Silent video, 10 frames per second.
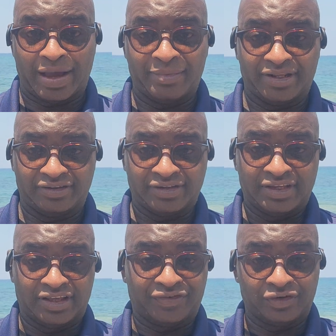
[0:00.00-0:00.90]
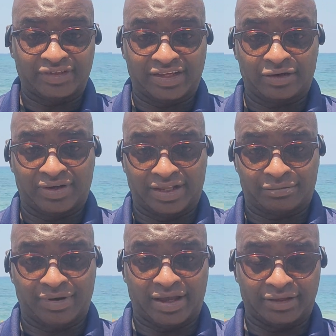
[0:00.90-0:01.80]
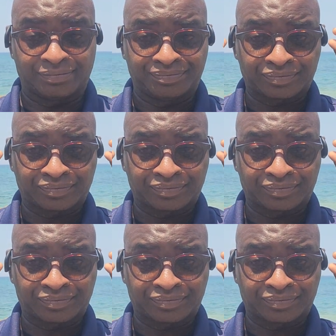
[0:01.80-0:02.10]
families. If you take a look at my